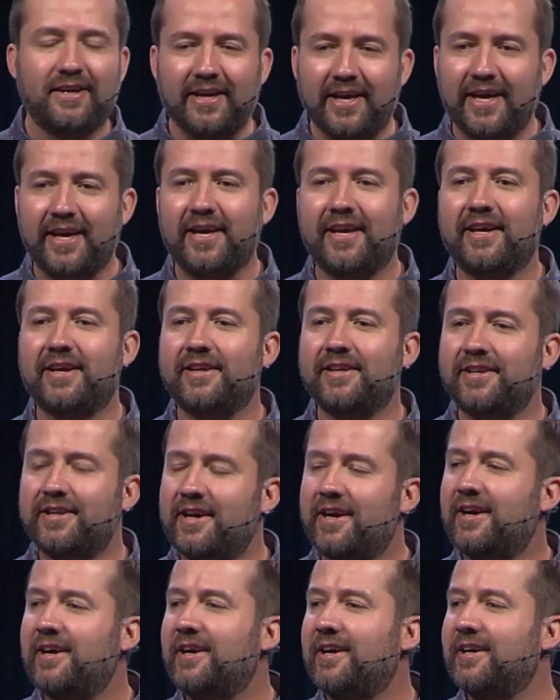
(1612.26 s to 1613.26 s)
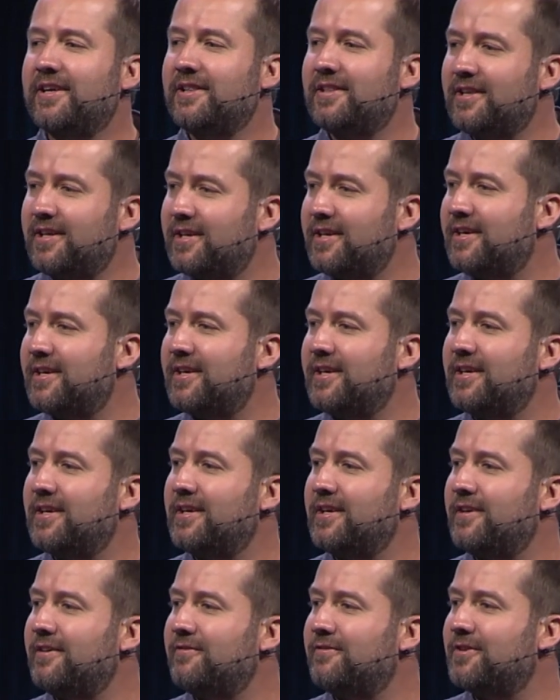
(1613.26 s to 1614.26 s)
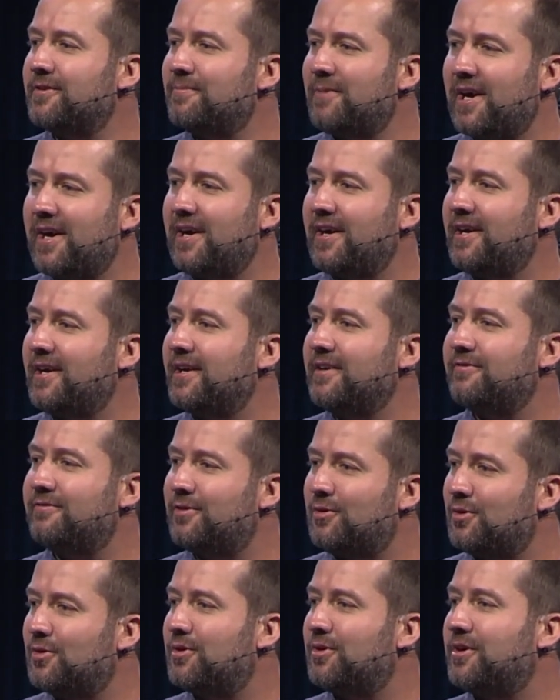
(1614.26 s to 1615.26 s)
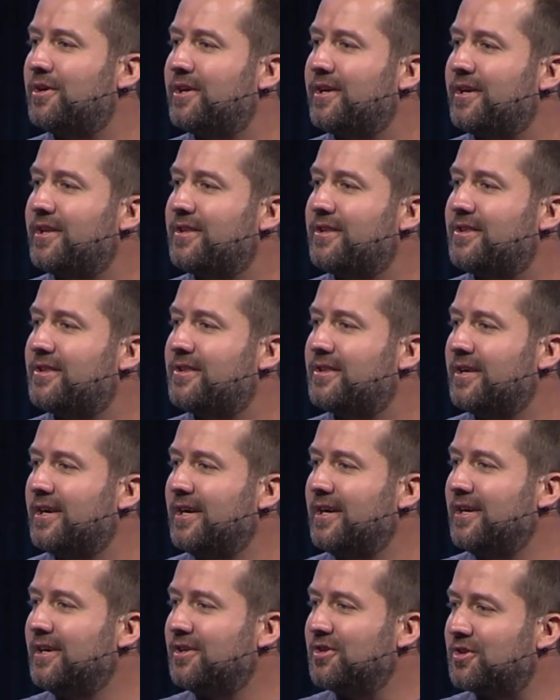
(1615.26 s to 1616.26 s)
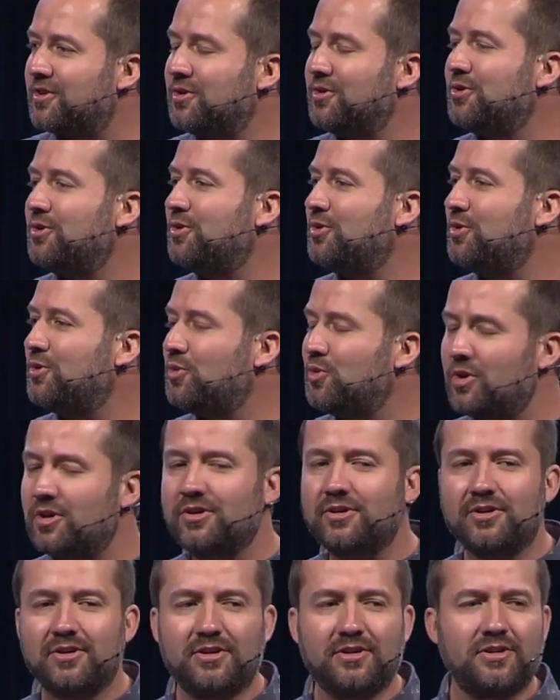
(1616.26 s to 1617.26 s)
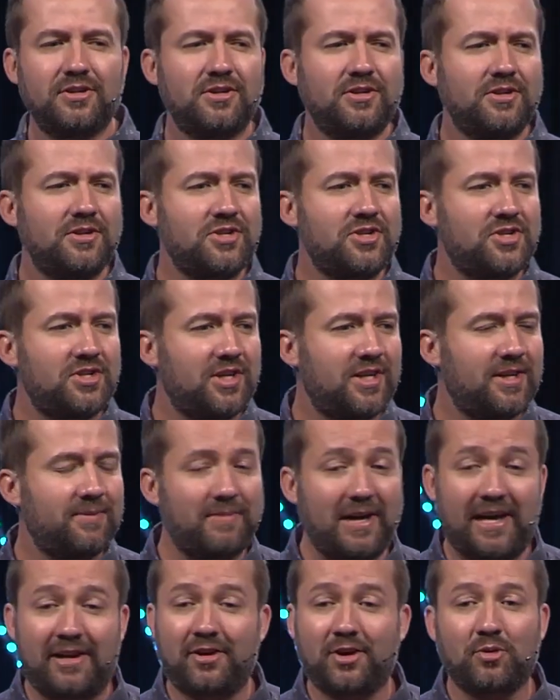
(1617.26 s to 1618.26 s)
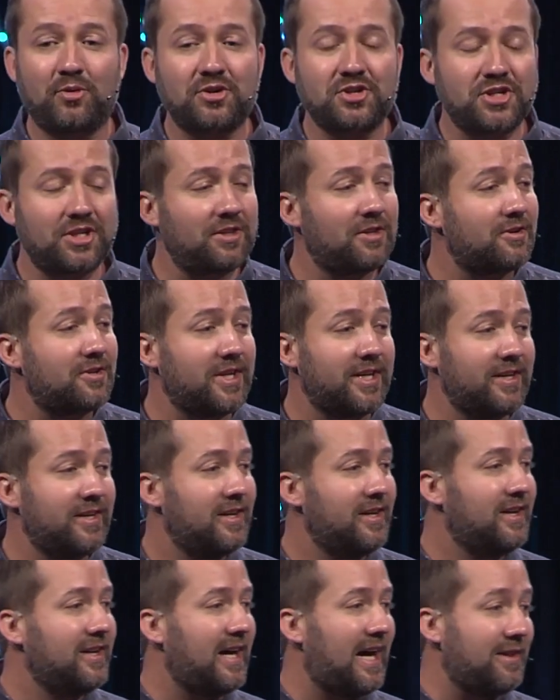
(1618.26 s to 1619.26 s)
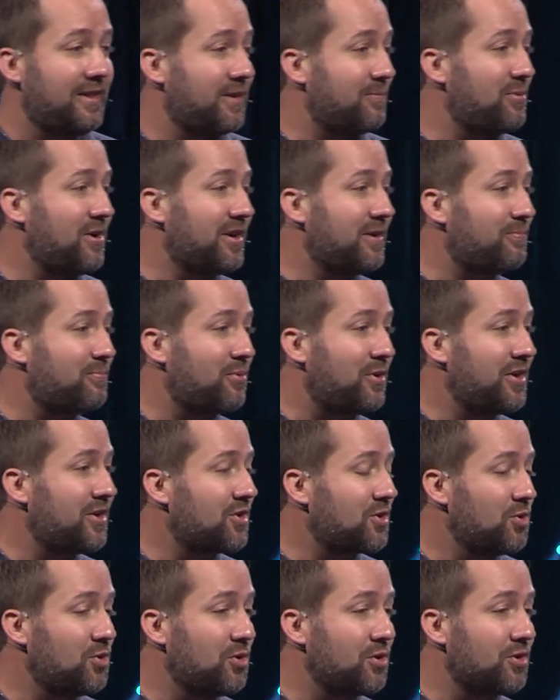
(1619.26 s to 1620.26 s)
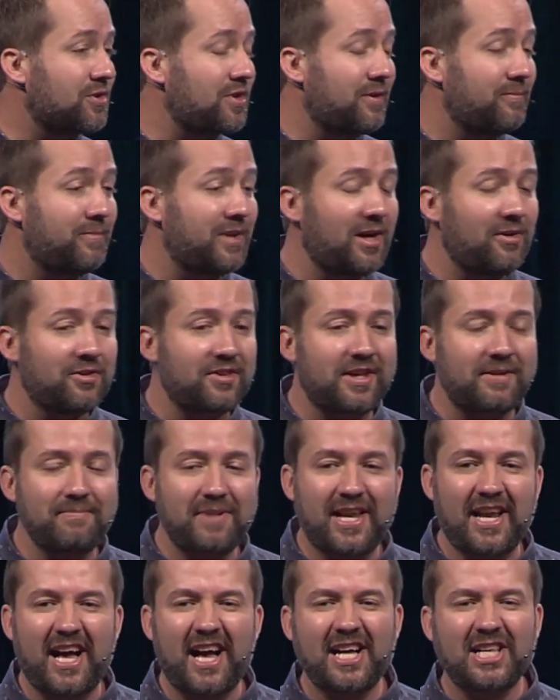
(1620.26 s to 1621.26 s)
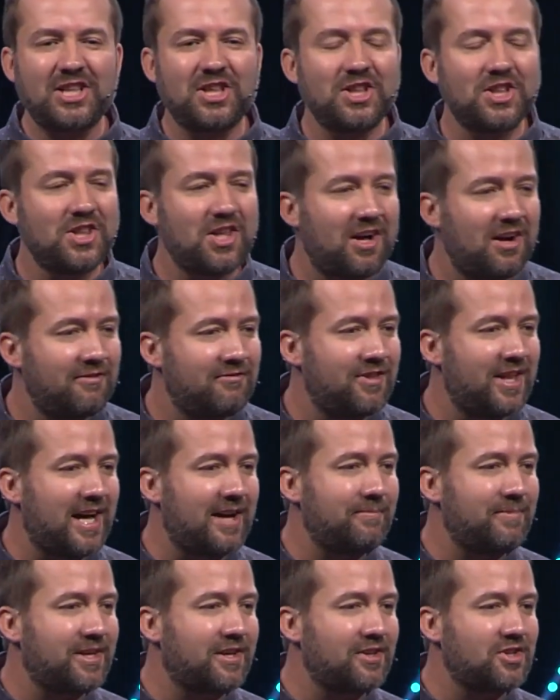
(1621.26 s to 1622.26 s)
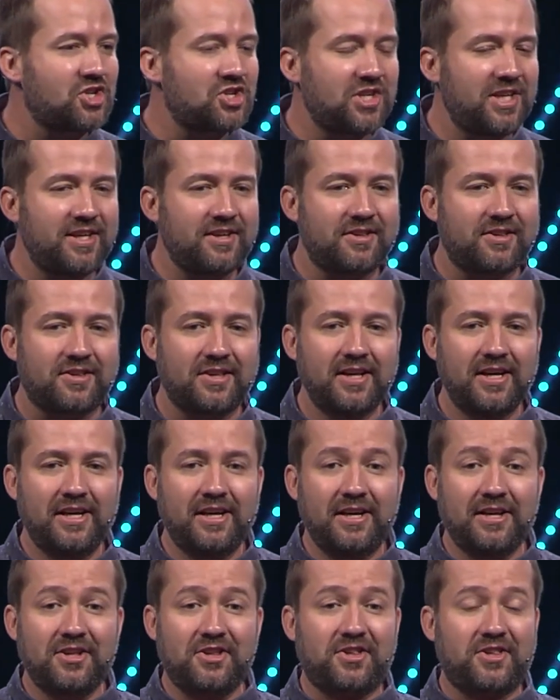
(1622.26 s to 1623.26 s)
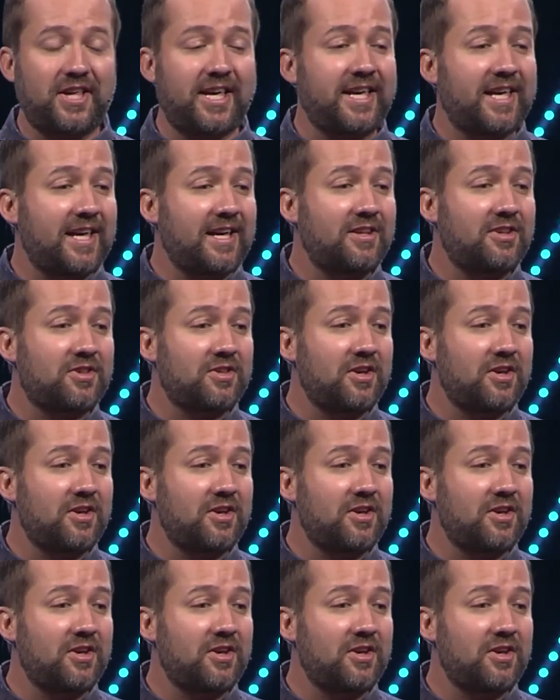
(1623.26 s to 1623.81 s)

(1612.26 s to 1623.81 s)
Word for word: and I lift my voice to worship. I don't know where she learned it. I think probably preschool or something, but I was like, man, I love that because she is singing